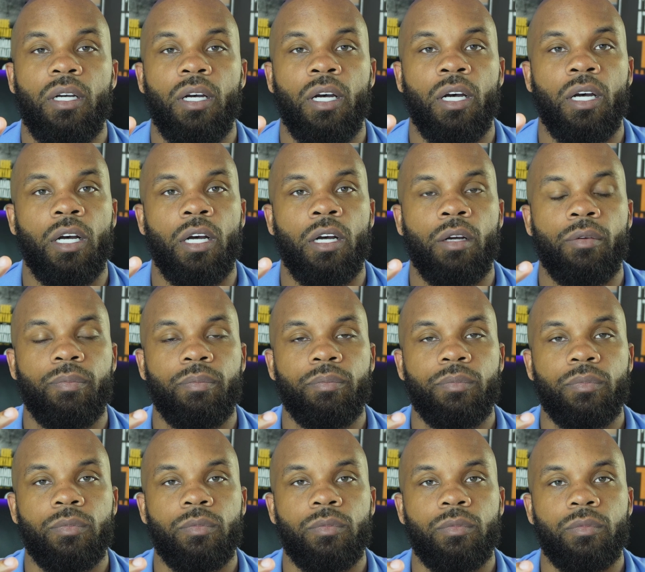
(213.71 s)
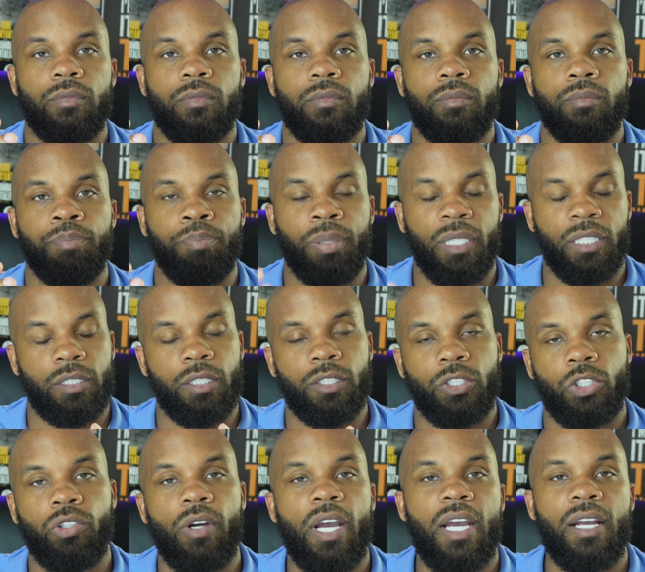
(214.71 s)
of
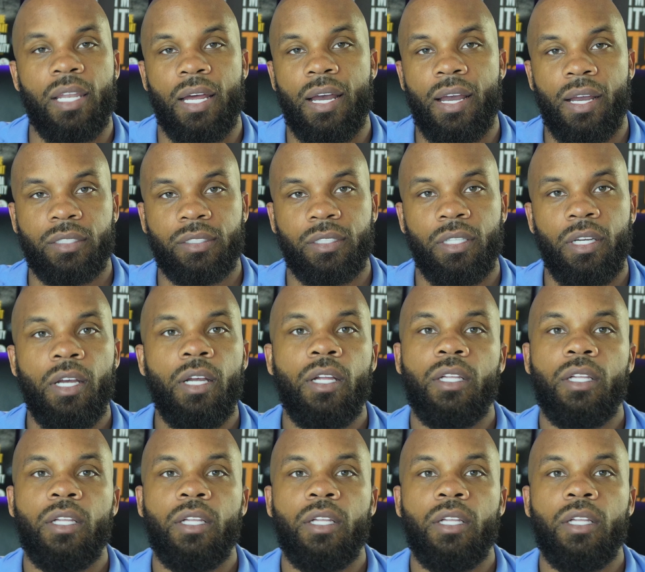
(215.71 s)
business trade lines.